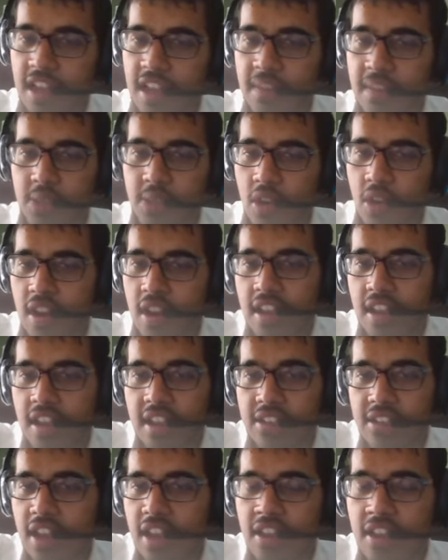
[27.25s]
I'm sorry,
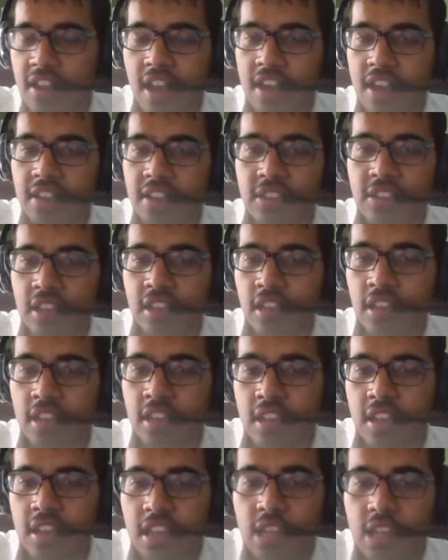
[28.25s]
I, I, I didn't think
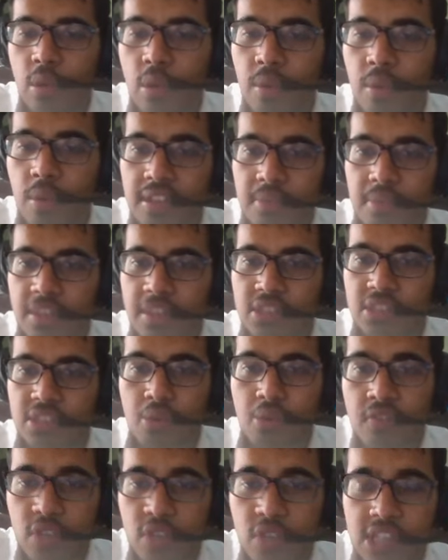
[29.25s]
they were one of the best
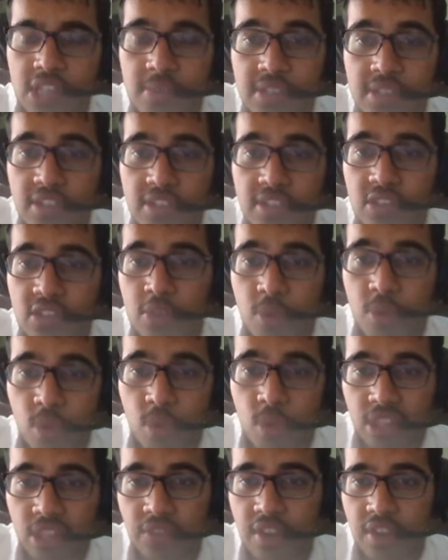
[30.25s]
24 teams that deserve to
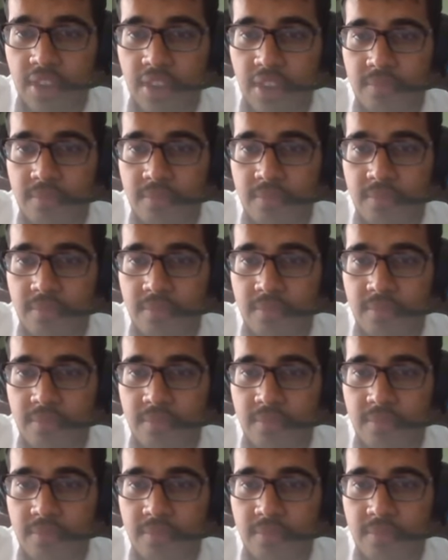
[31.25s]
qualify.